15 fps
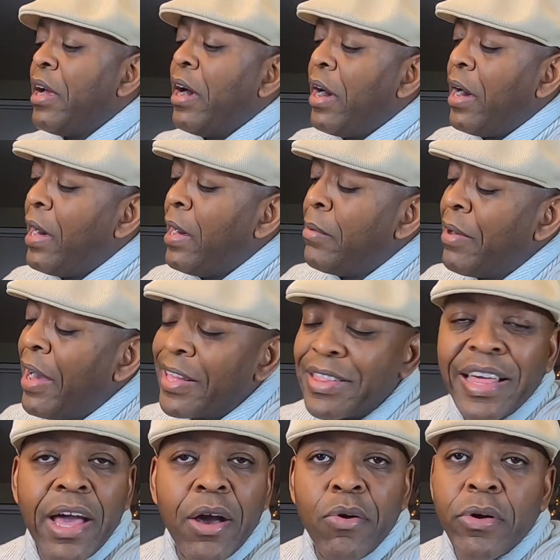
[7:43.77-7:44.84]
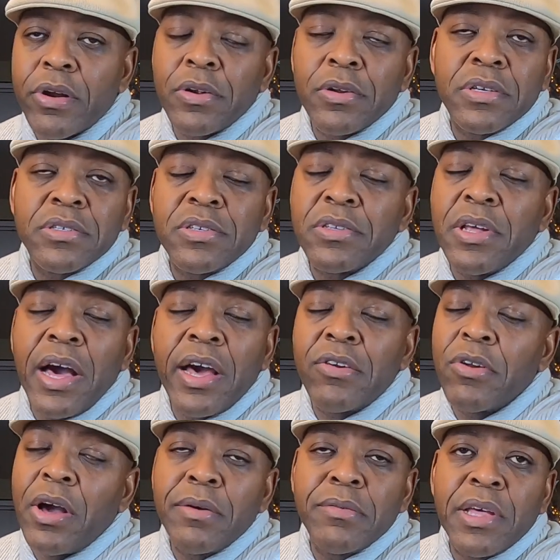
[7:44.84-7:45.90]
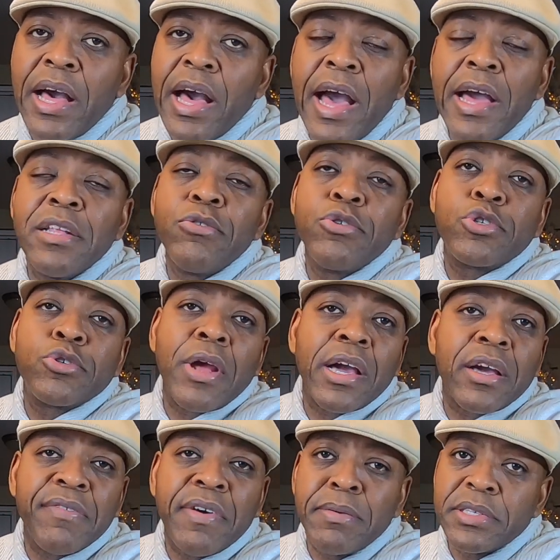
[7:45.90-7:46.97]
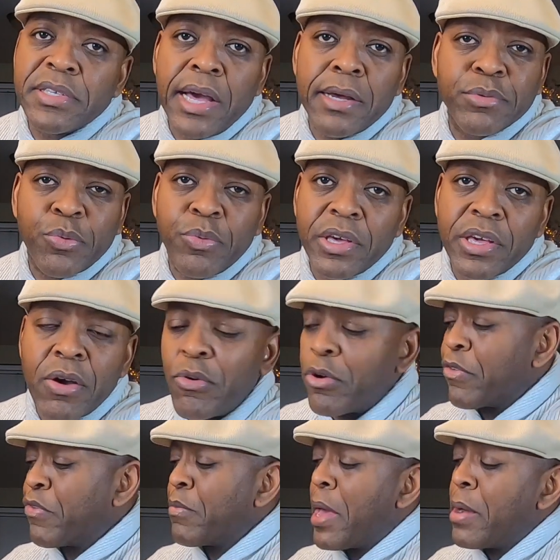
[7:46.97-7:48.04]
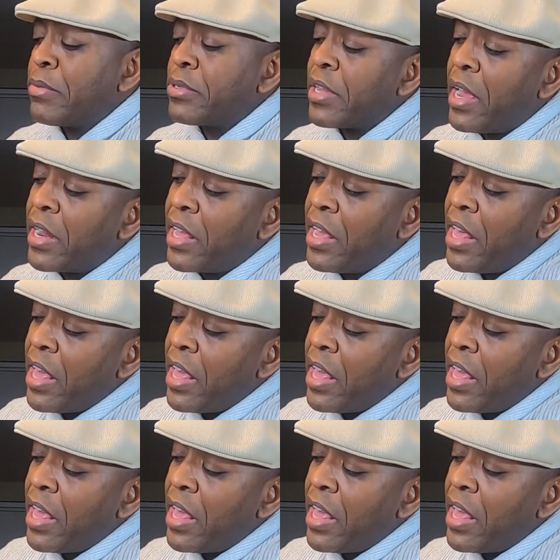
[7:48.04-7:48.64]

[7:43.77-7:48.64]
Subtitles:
I think I order, I don't know, I lose track of how many times a week I order from Amazon.